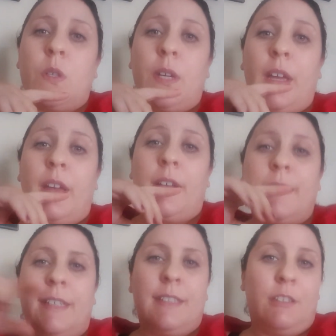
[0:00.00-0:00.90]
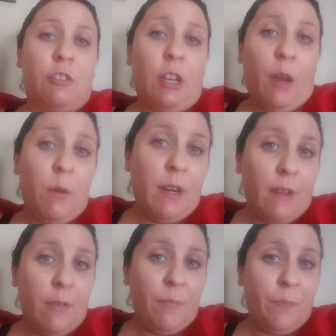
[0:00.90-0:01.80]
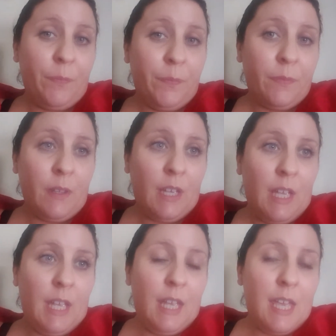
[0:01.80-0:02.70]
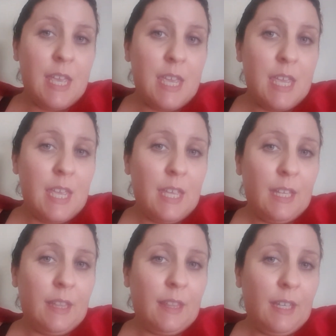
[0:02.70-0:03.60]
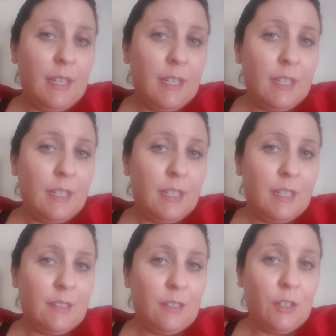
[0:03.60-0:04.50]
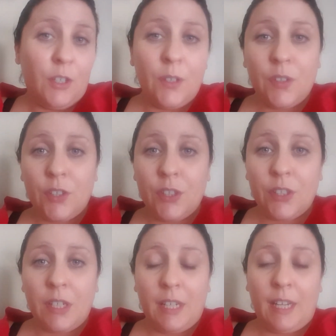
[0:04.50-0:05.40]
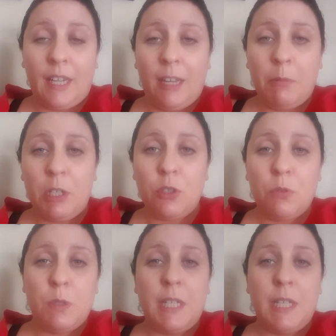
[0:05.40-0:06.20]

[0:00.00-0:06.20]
So yeah, he's in the shower now. And then he's gonna cook, and I can't wait to